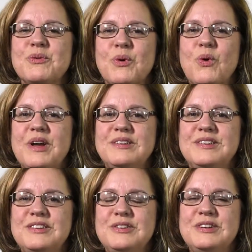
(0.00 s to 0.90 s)
that we're going to
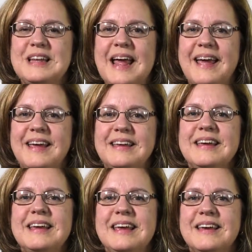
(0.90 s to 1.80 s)
do today
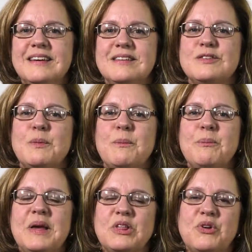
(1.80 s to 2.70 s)
is
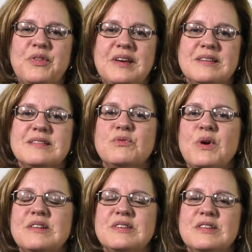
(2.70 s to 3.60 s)
Picture This,
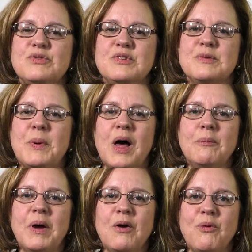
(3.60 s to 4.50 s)
Residents
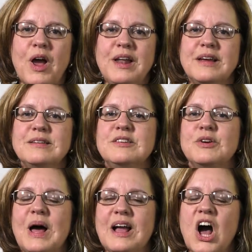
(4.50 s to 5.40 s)
Respond by Writing to
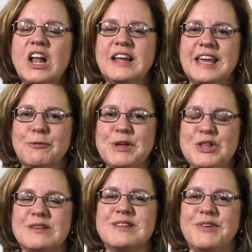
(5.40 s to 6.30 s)
Iconic
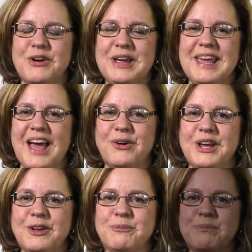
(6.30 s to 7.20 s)
Images of Erie County.